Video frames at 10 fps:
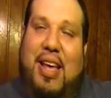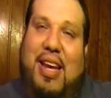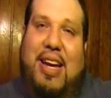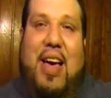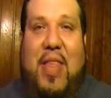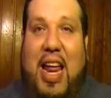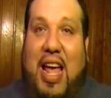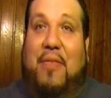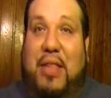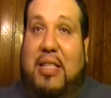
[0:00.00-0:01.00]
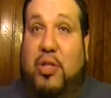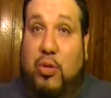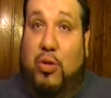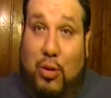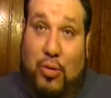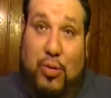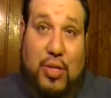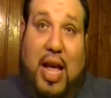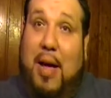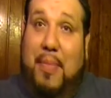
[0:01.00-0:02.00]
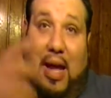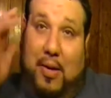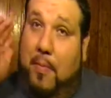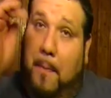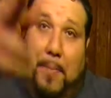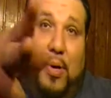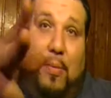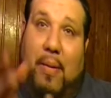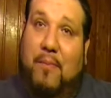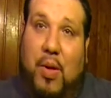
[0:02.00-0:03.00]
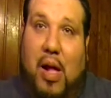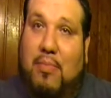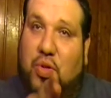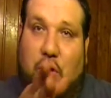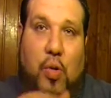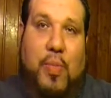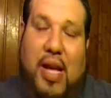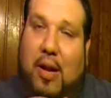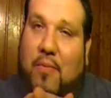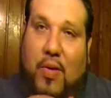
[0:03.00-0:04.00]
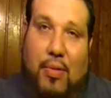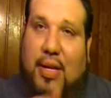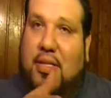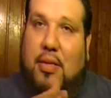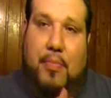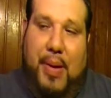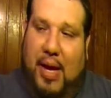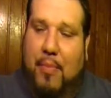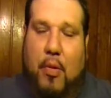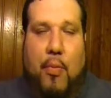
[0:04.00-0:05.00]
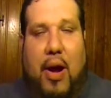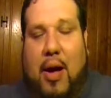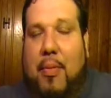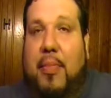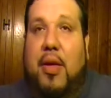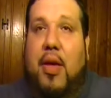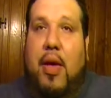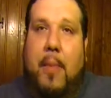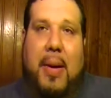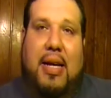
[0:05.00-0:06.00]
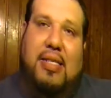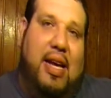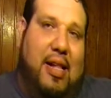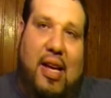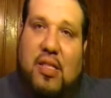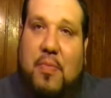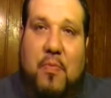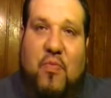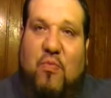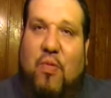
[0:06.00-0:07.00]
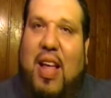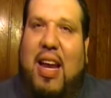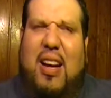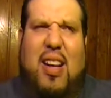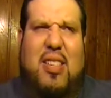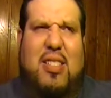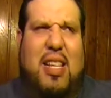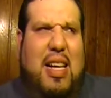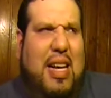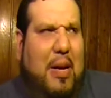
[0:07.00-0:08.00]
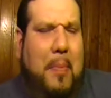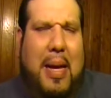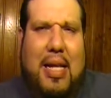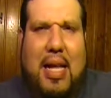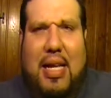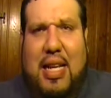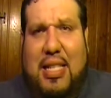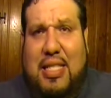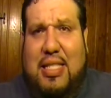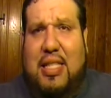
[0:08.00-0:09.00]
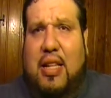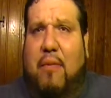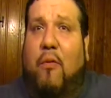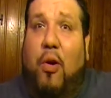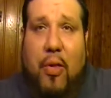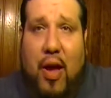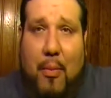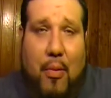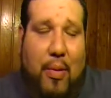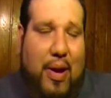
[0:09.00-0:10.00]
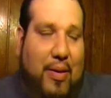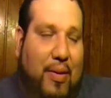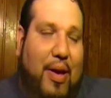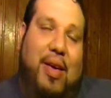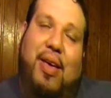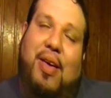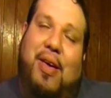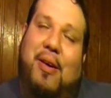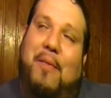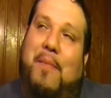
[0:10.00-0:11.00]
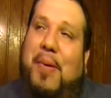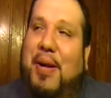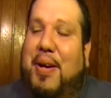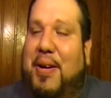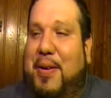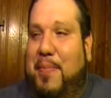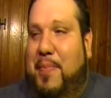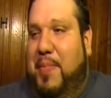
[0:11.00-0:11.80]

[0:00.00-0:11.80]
now that I have these 2 tools, I'm like, boom, I'm zoomed in, I'm focused. Bam, no problem. Pass that class, flying colors. I think I got to be in that class at the 4th time around. But